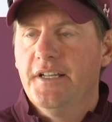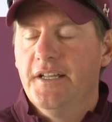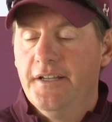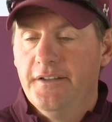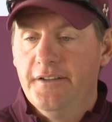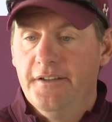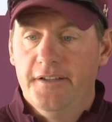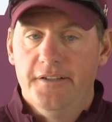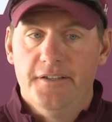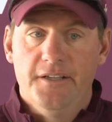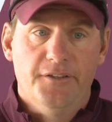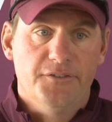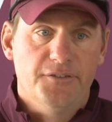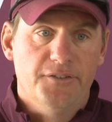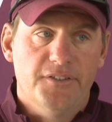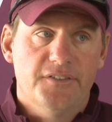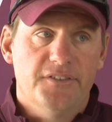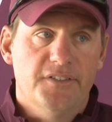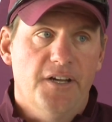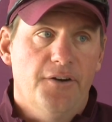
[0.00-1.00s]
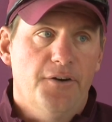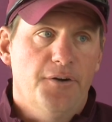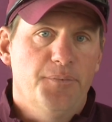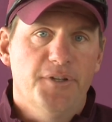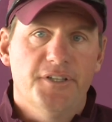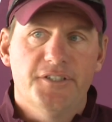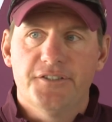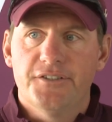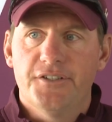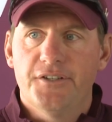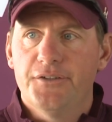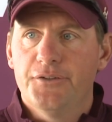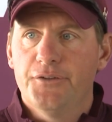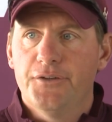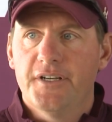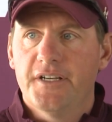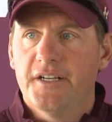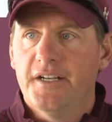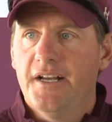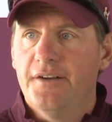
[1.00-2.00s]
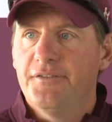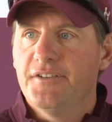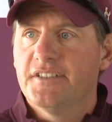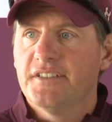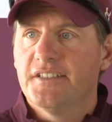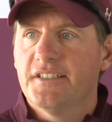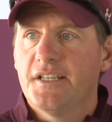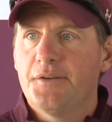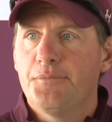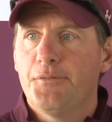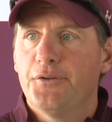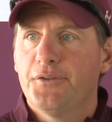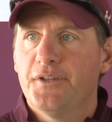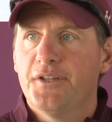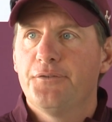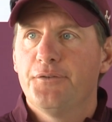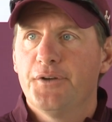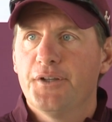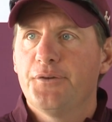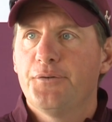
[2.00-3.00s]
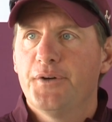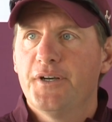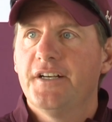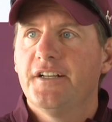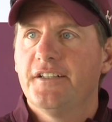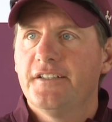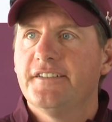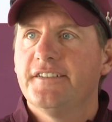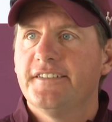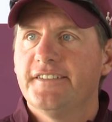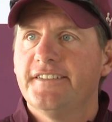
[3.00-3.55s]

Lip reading: And then also to see how our pitchers are doing. And obviously, they both did really well.